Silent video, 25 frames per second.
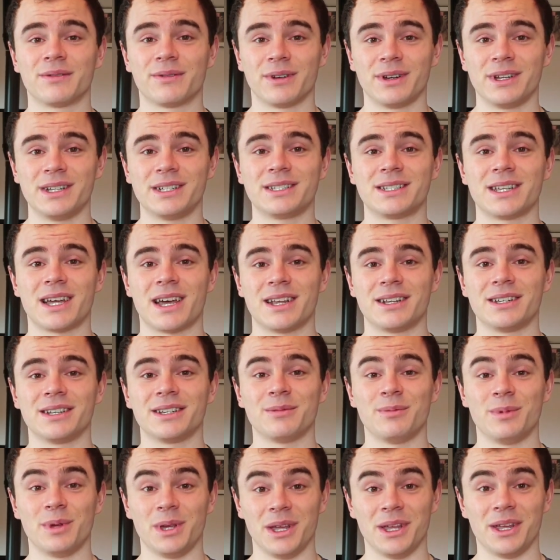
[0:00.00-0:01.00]
freestanding
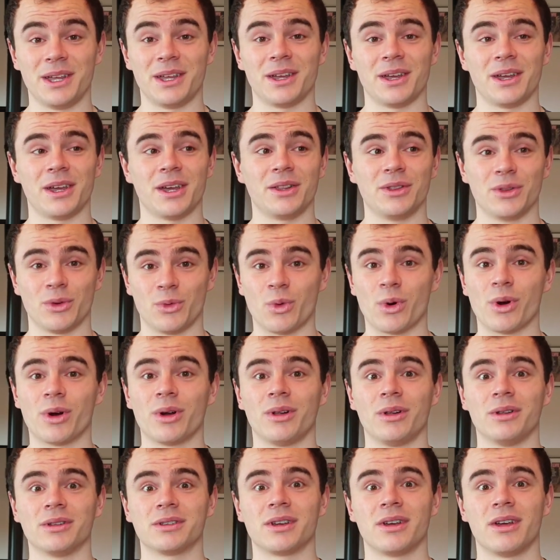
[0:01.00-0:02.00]
peak in the
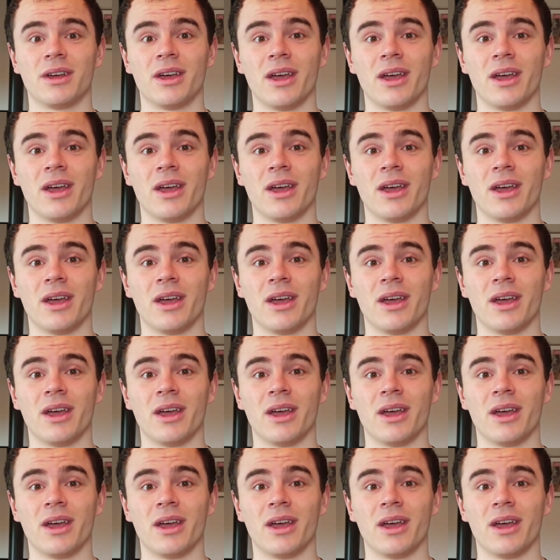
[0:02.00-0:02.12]
world.